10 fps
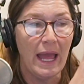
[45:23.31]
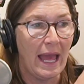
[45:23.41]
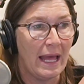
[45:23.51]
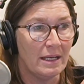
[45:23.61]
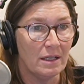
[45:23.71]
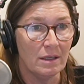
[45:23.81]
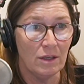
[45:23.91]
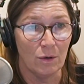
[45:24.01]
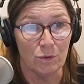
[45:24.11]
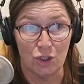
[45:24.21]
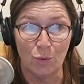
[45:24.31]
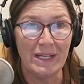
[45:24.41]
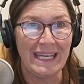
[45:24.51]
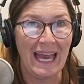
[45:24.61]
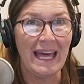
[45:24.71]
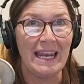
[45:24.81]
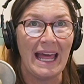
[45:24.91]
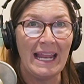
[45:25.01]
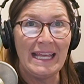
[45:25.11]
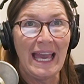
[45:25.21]
and, you know, do it again
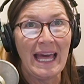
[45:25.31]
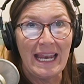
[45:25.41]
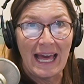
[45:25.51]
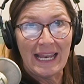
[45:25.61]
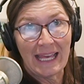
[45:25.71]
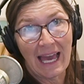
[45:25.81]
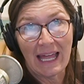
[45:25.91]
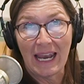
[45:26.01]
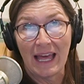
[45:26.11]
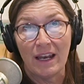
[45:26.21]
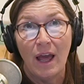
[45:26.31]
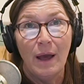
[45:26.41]
and again and again and